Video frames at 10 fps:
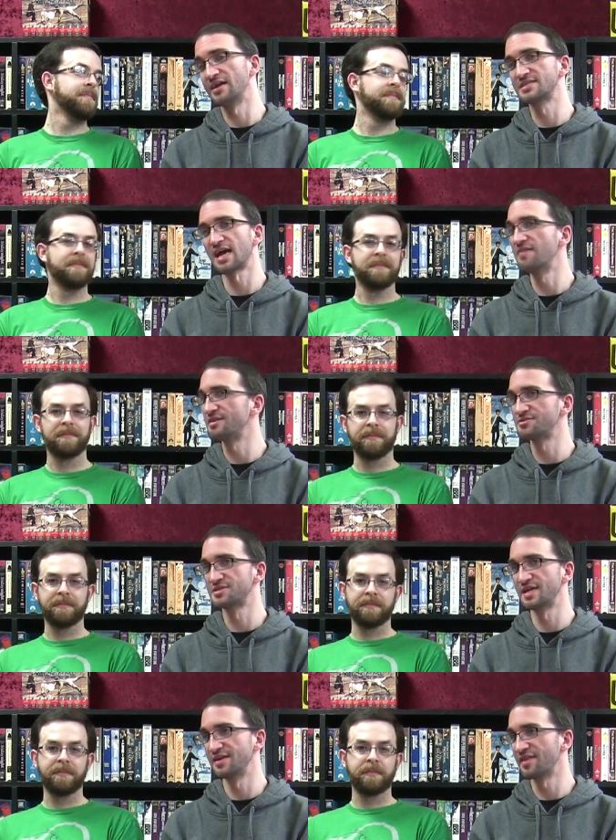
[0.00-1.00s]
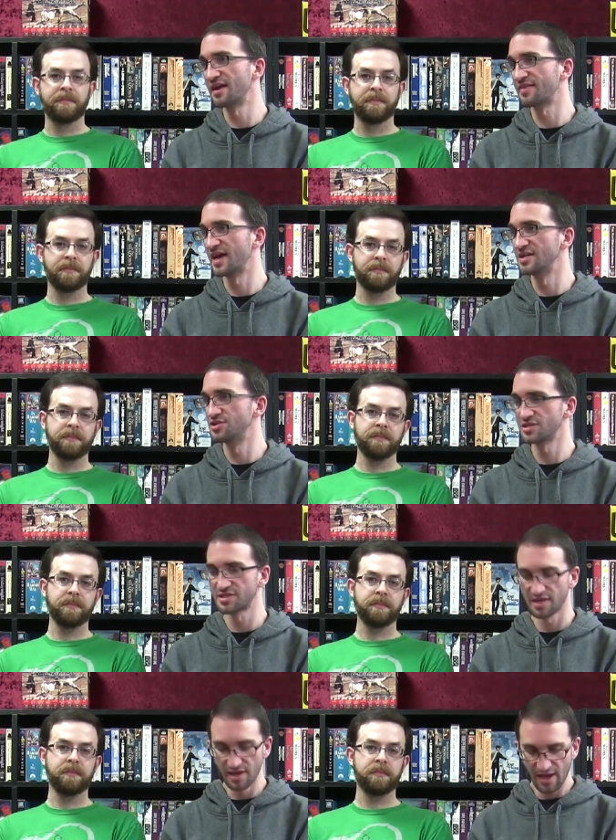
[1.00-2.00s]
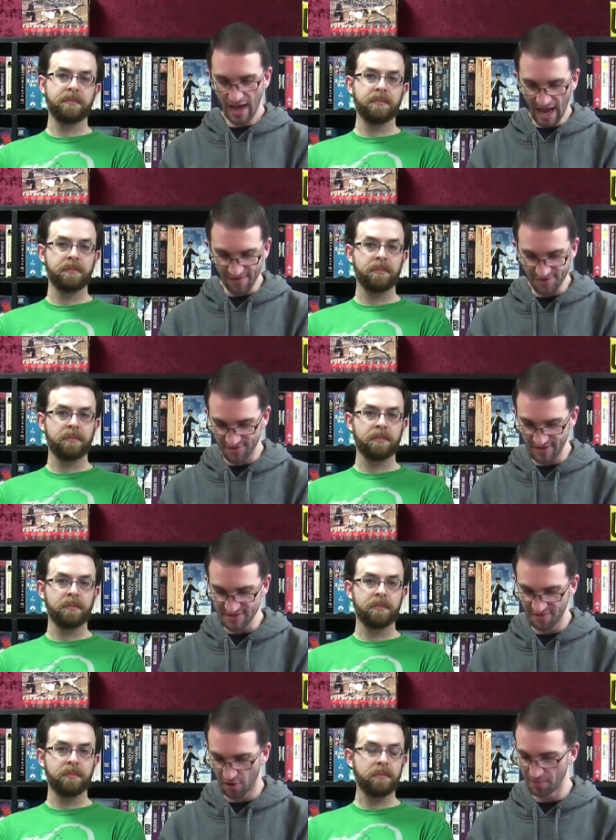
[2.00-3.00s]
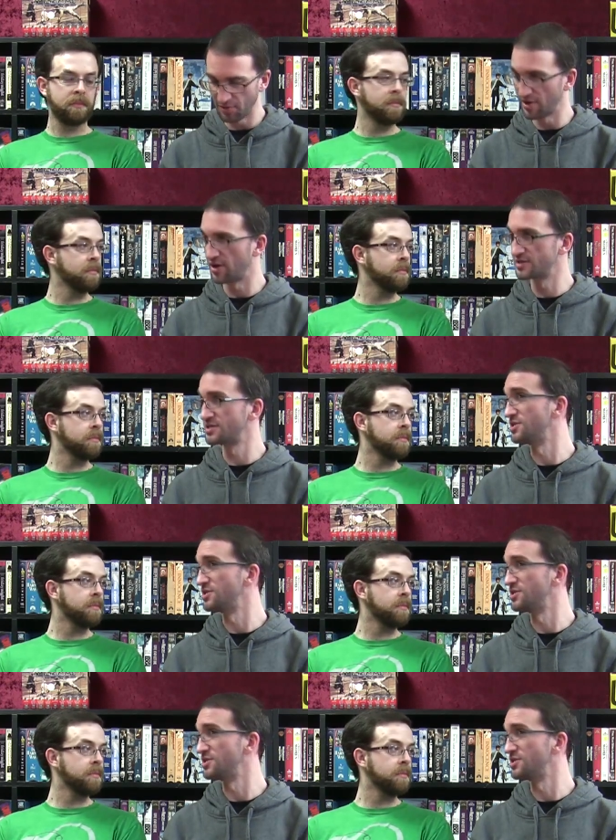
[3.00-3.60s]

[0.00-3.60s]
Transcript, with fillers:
Speaker 1: and it's kind of interesting to think that just after this film, he went on to